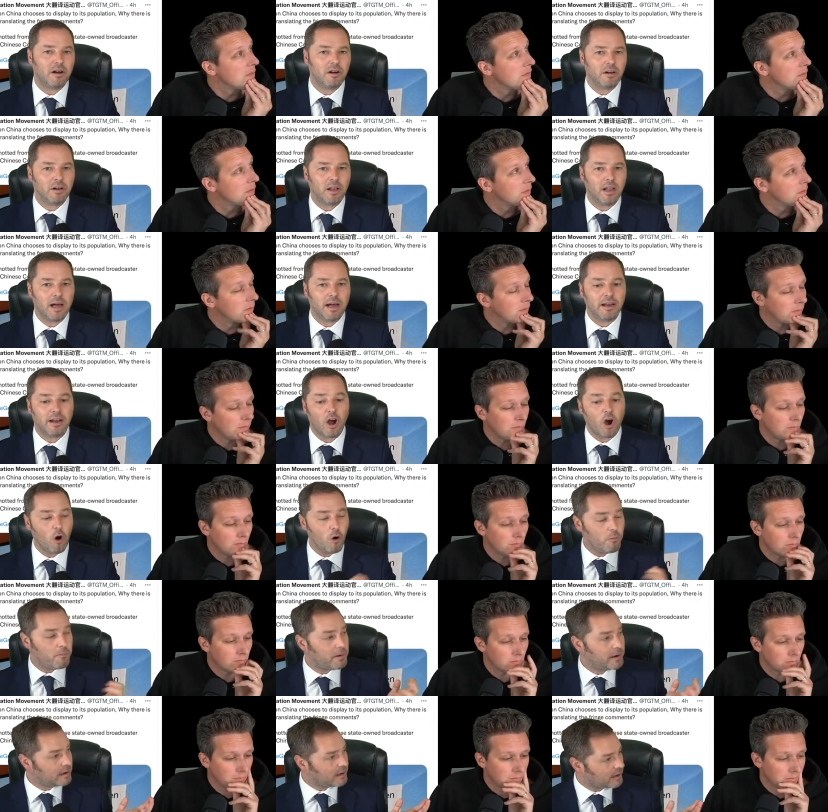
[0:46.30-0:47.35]
Speaker 1: online
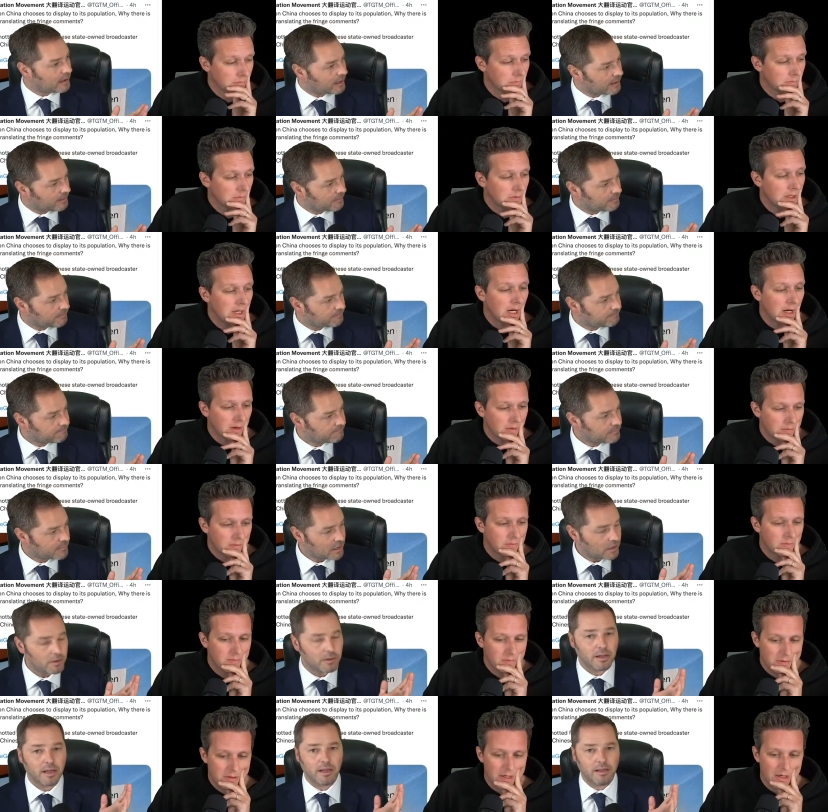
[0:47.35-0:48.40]
openly. Yeah.
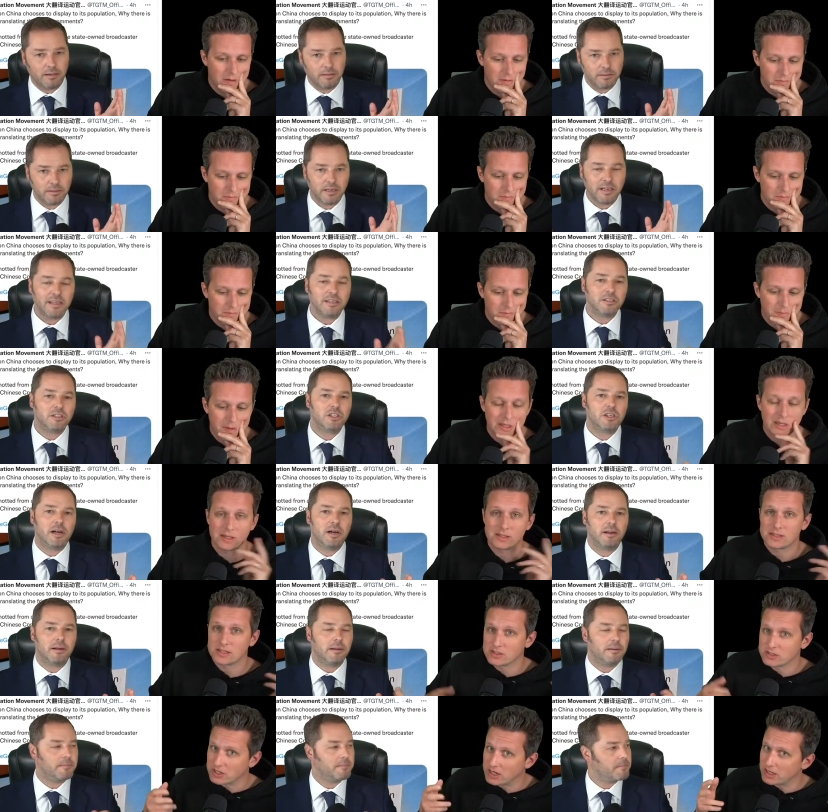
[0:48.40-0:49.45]
Okay. Yeah. In because China.
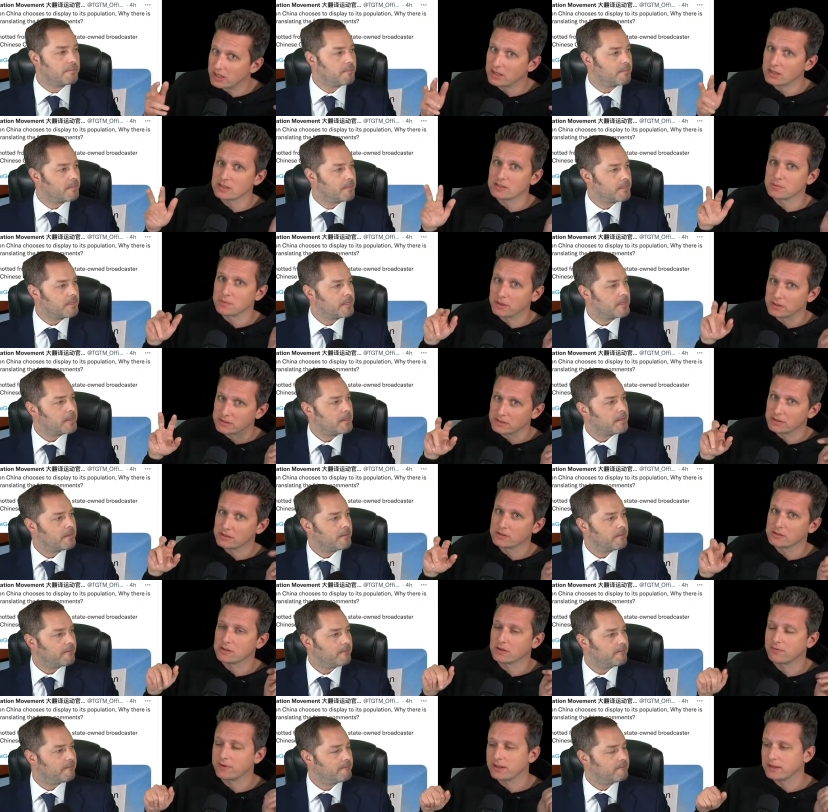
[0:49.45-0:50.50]
in
Speaker 2: China, it's it's a
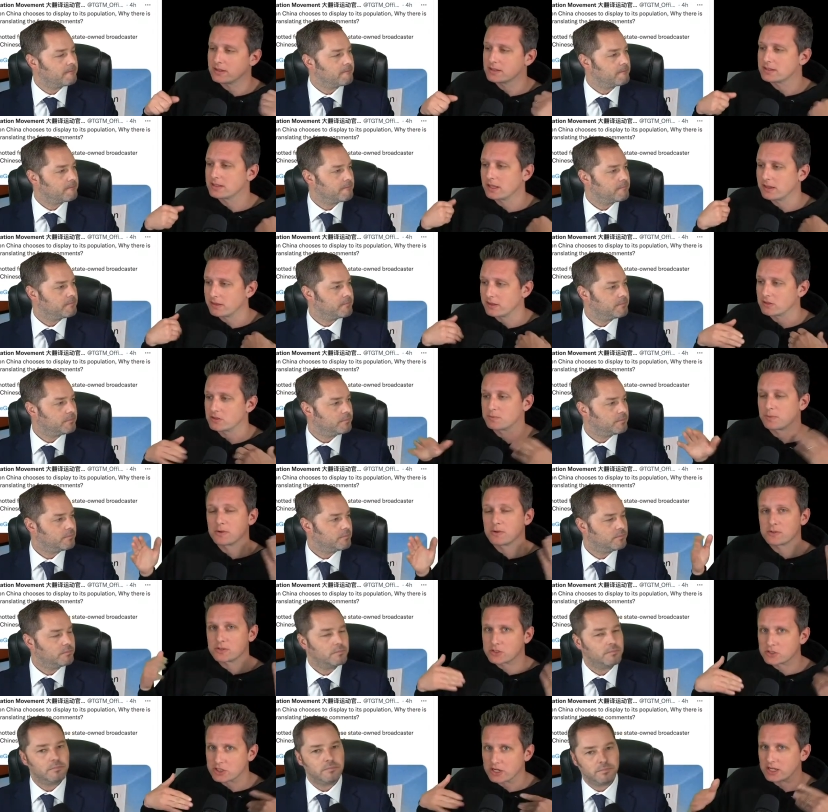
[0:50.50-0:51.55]
surveillance state. They're supposed to
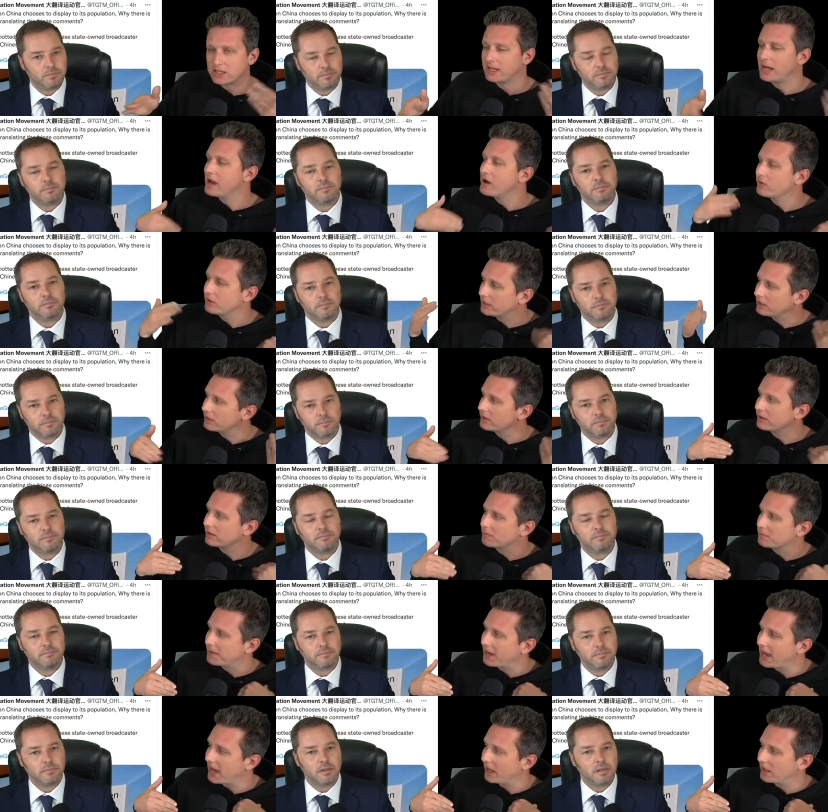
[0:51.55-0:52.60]
shut down anything
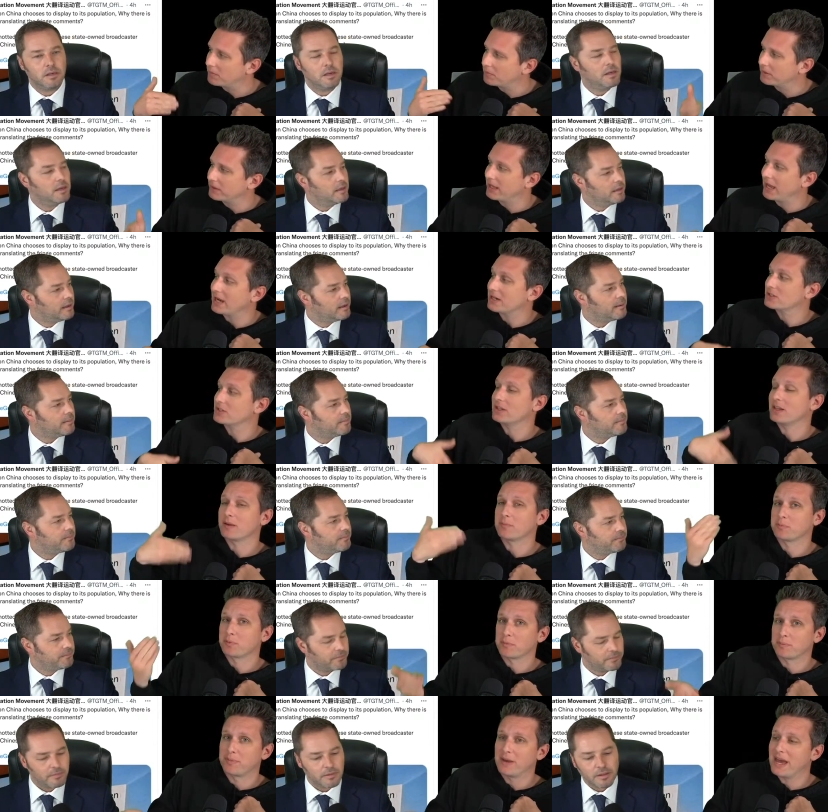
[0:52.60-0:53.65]
bad, but they actually yeah. they
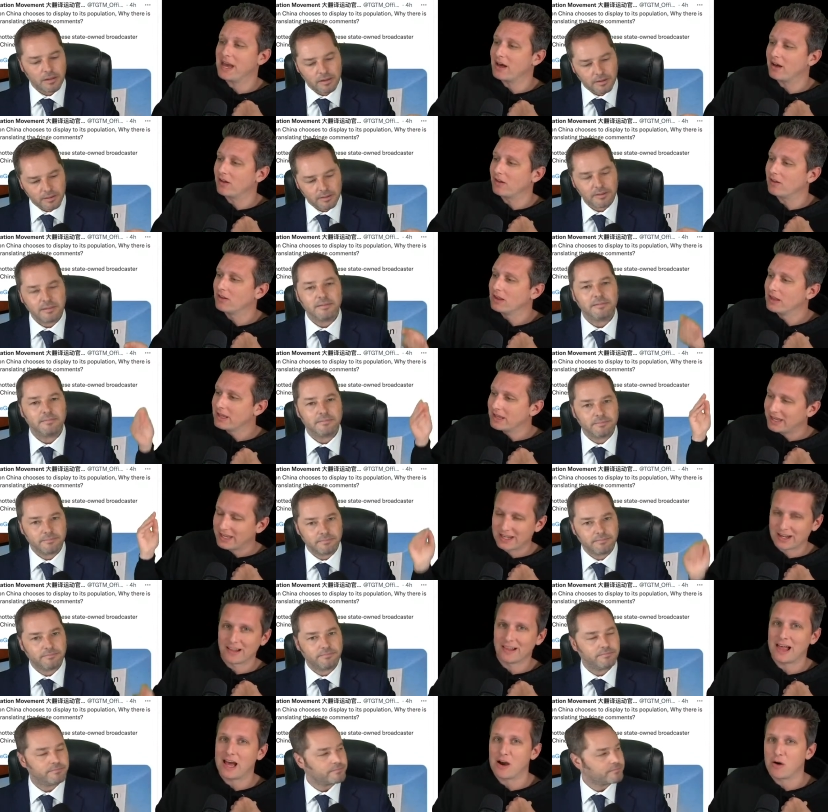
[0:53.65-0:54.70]
propel and
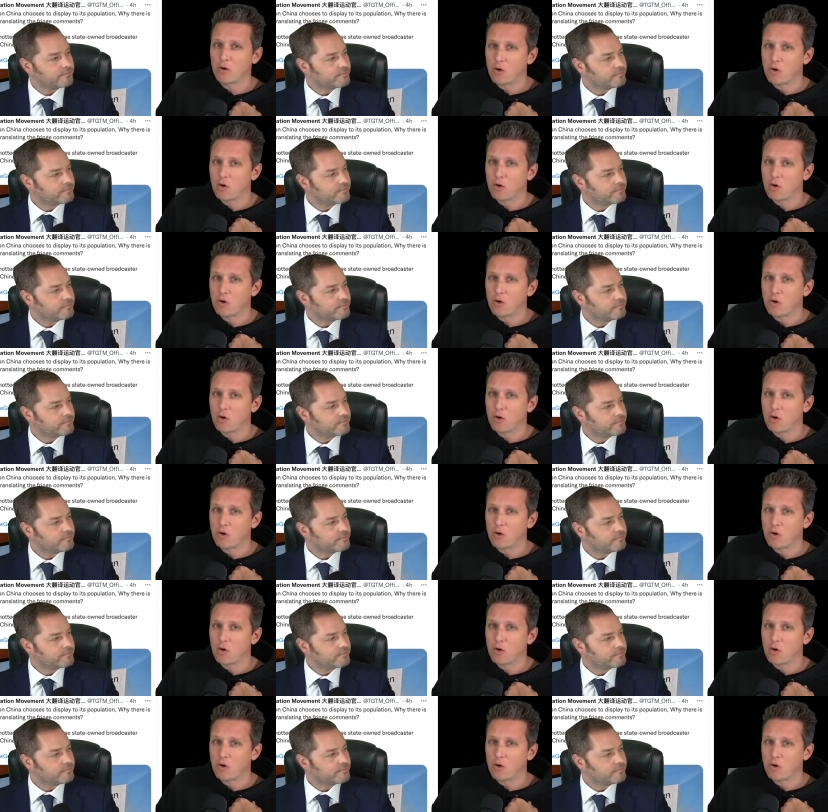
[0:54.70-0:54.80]
allow